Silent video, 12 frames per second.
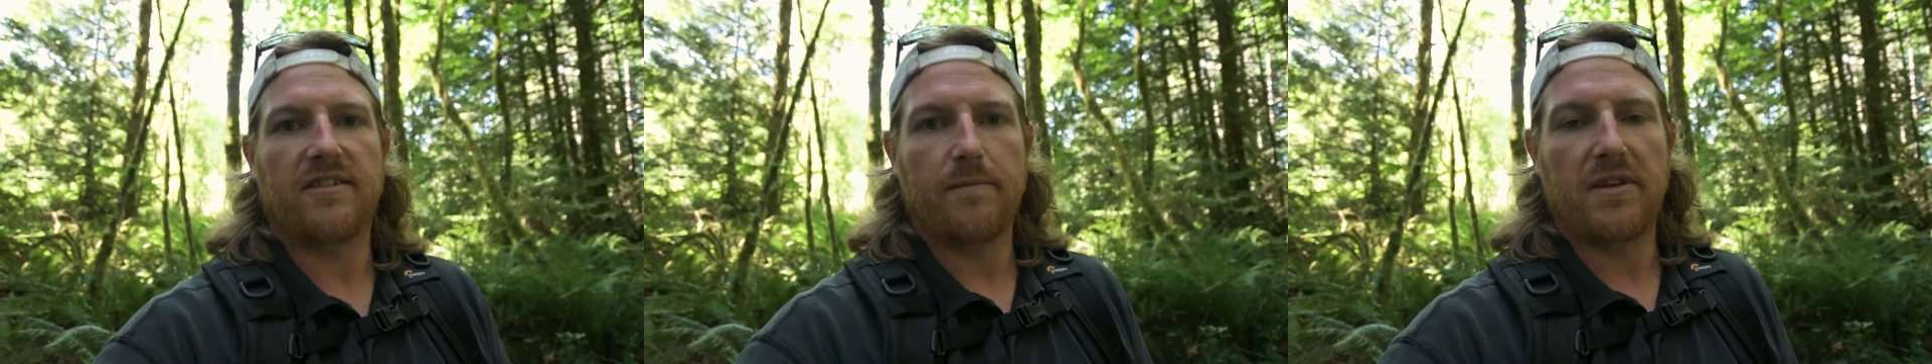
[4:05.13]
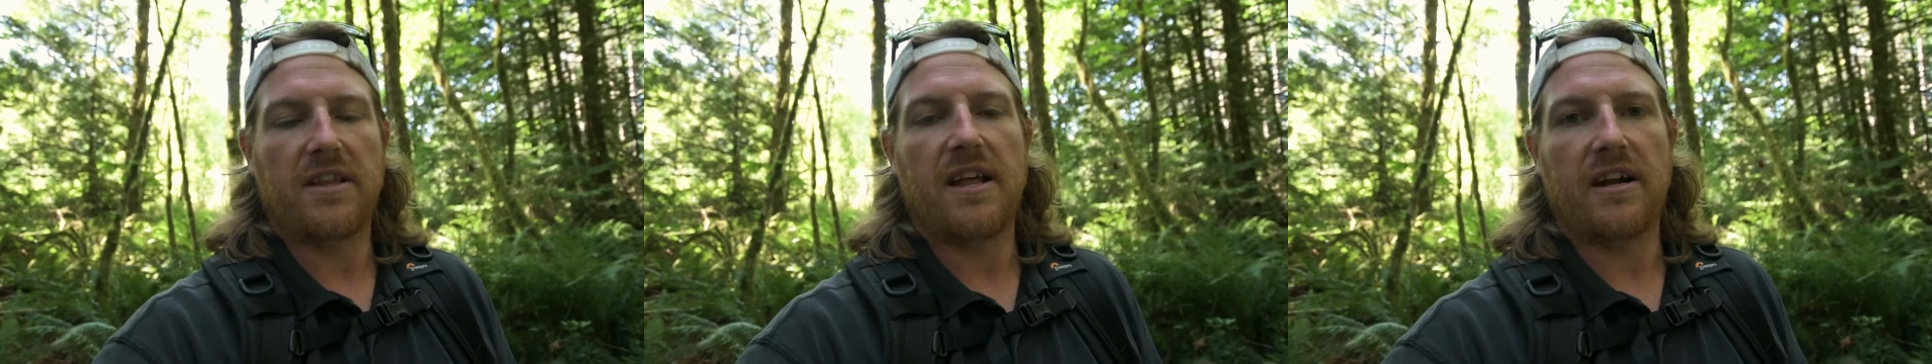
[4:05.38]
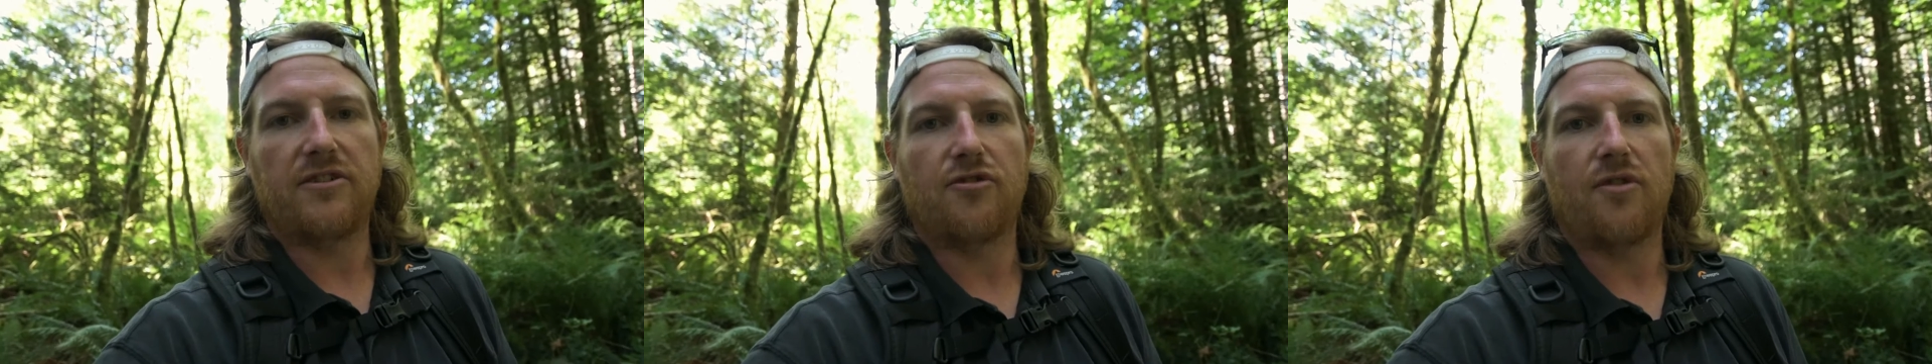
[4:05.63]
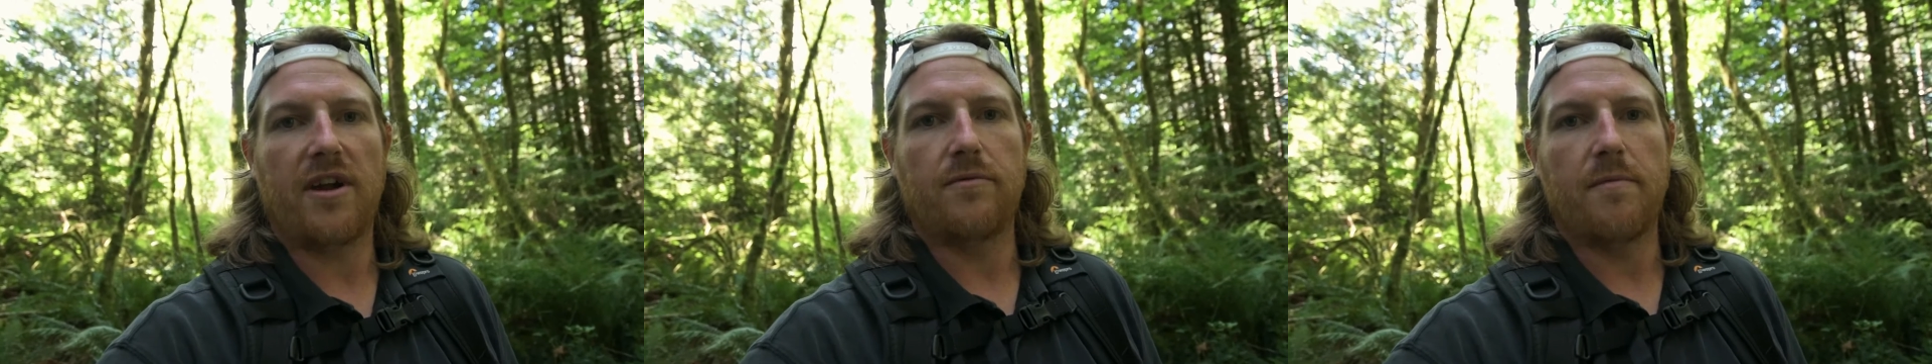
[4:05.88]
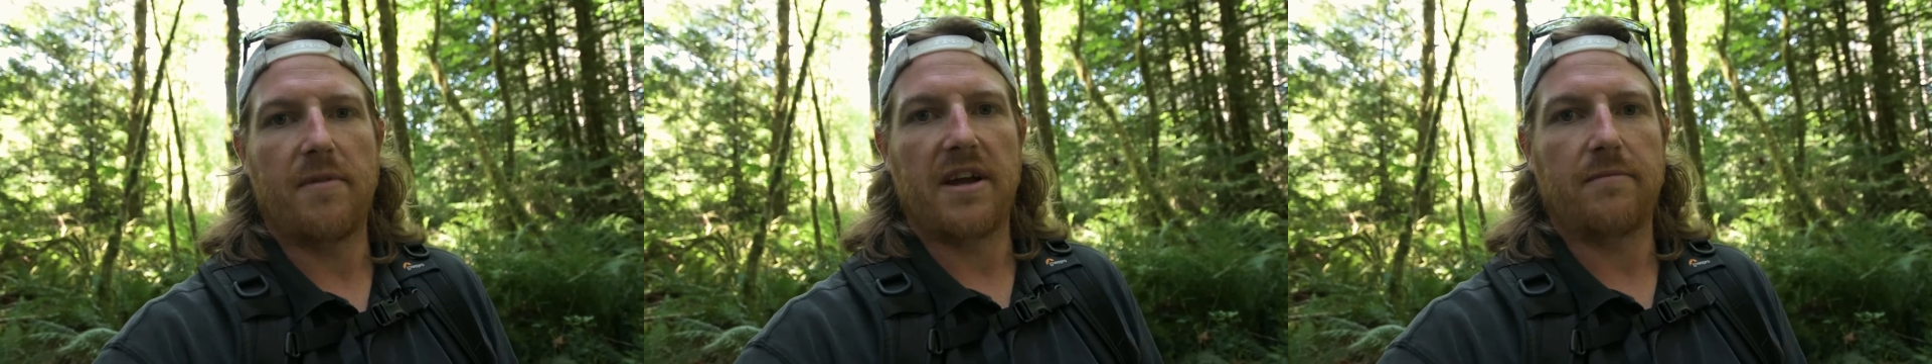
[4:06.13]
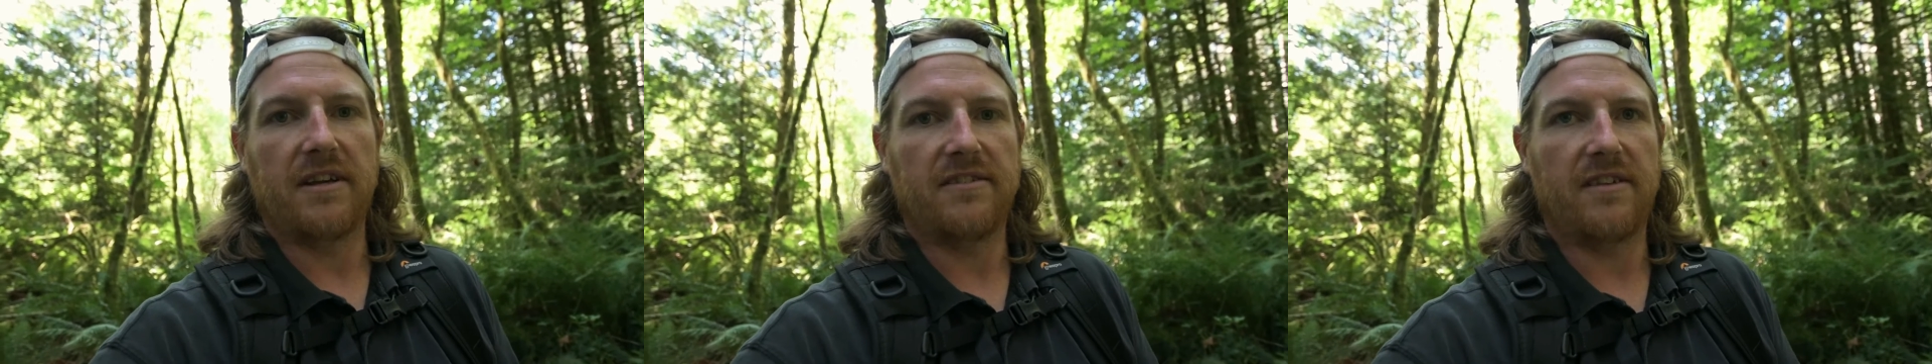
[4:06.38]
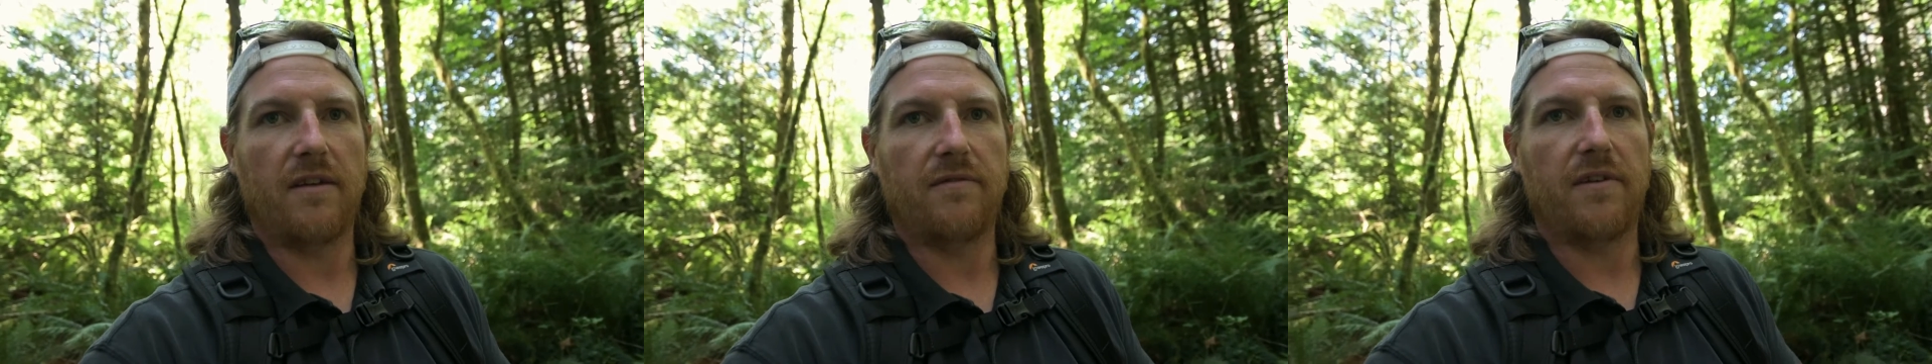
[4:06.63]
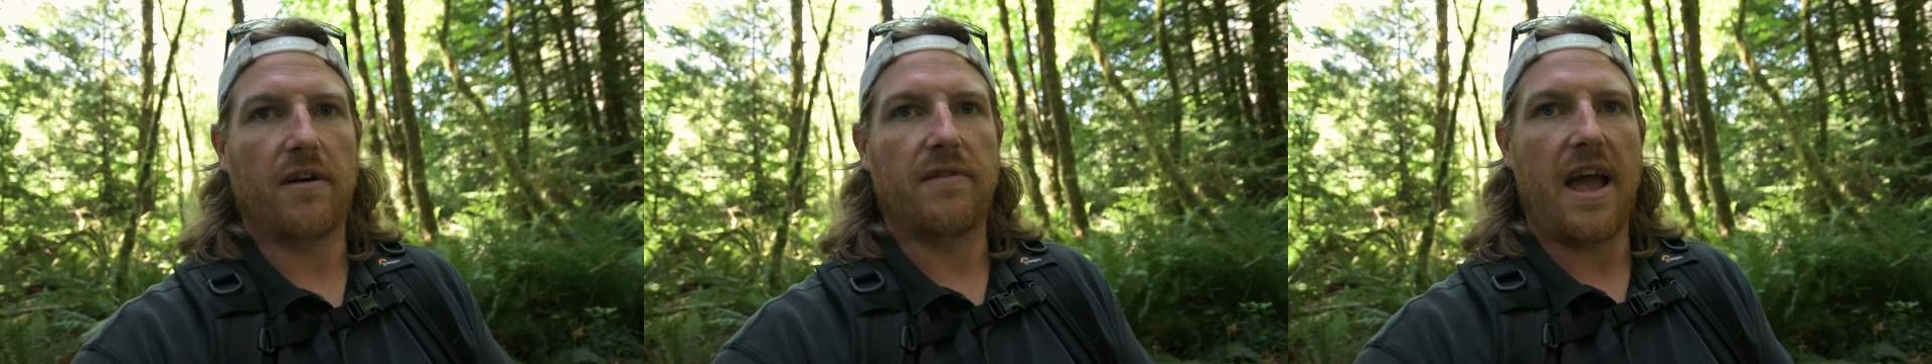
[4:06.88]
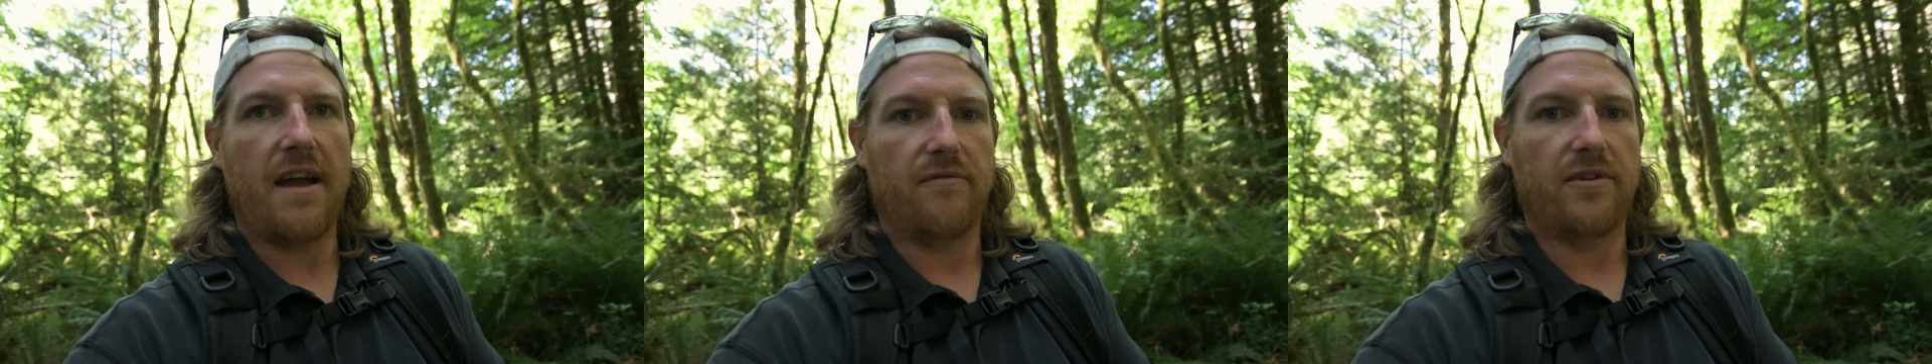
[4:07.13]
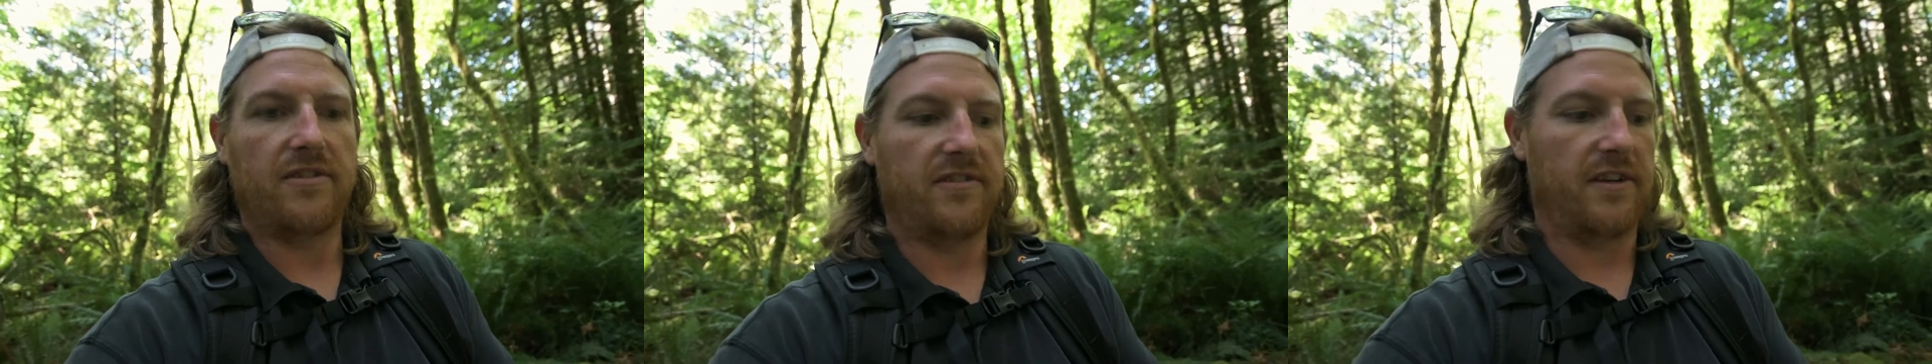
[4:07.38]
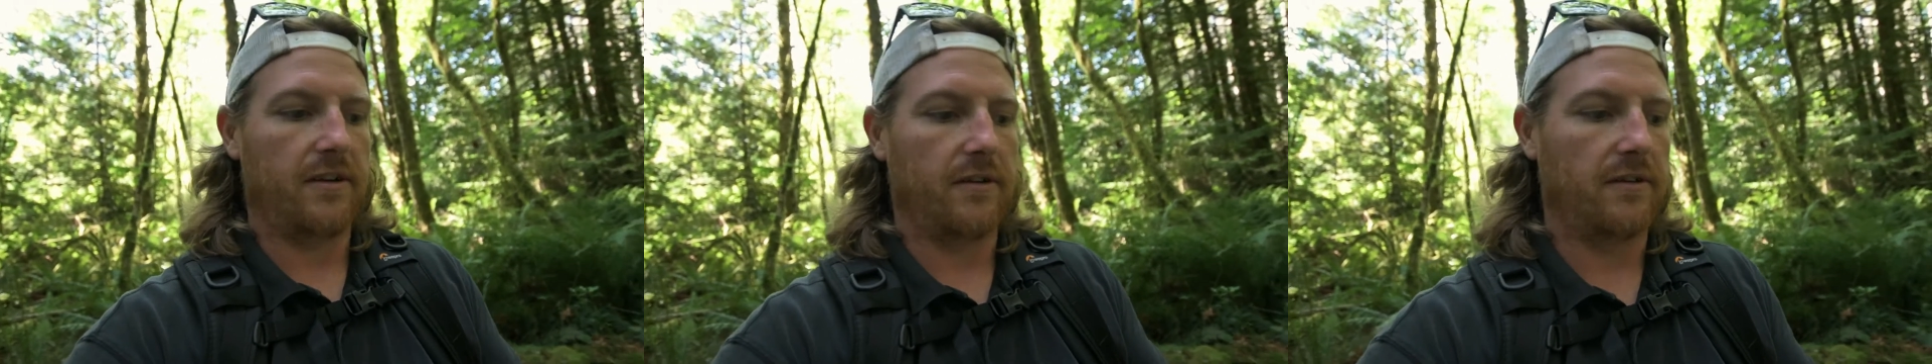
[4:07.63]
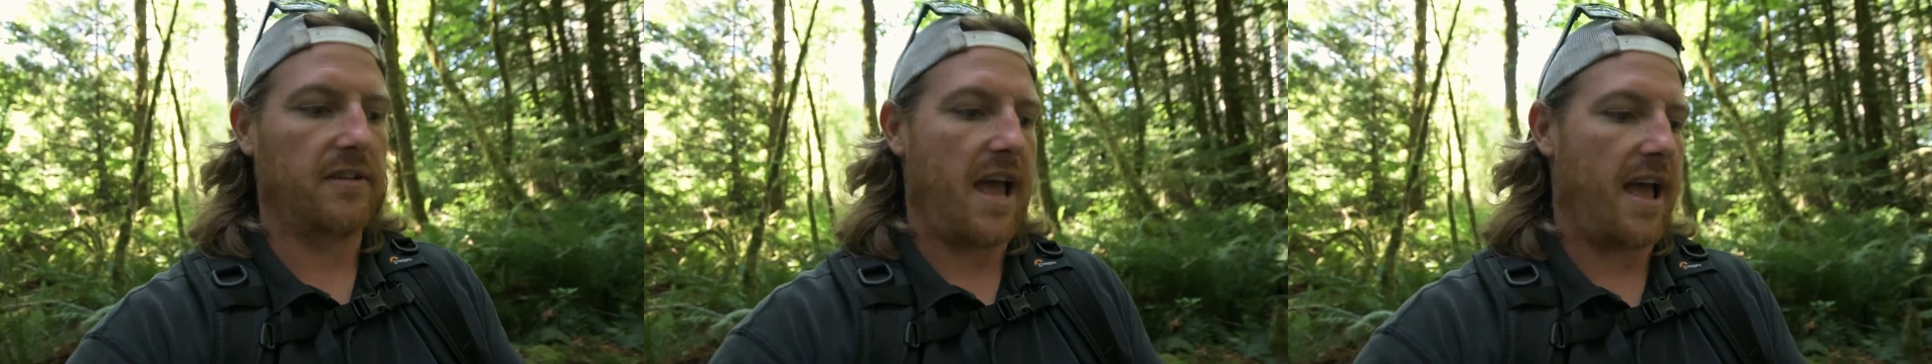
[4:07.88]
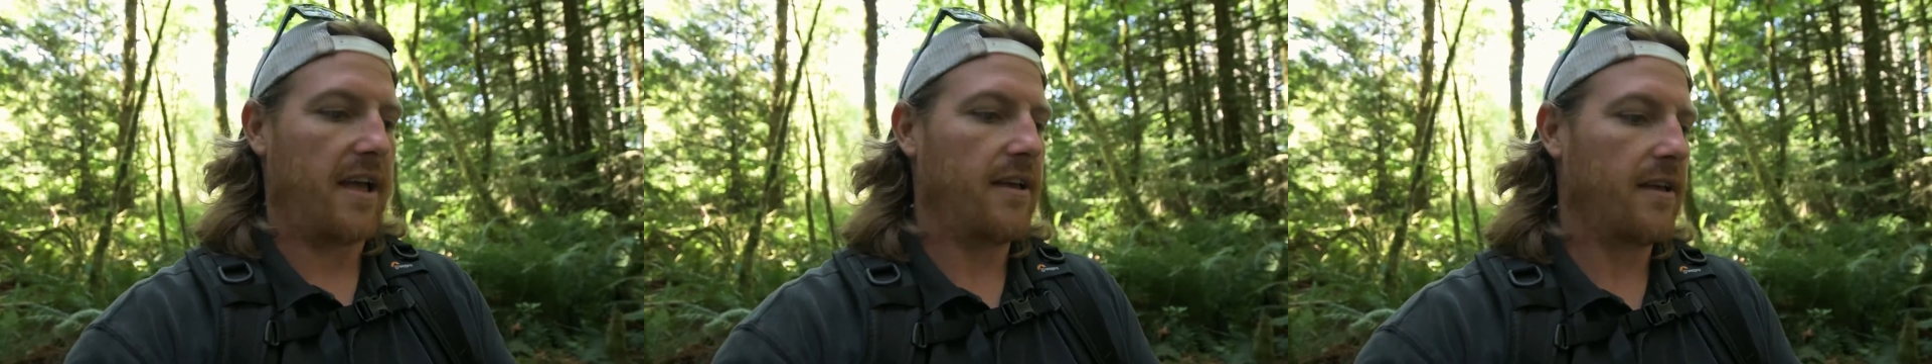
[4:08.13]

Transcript: something that I try to remind myself of every single day.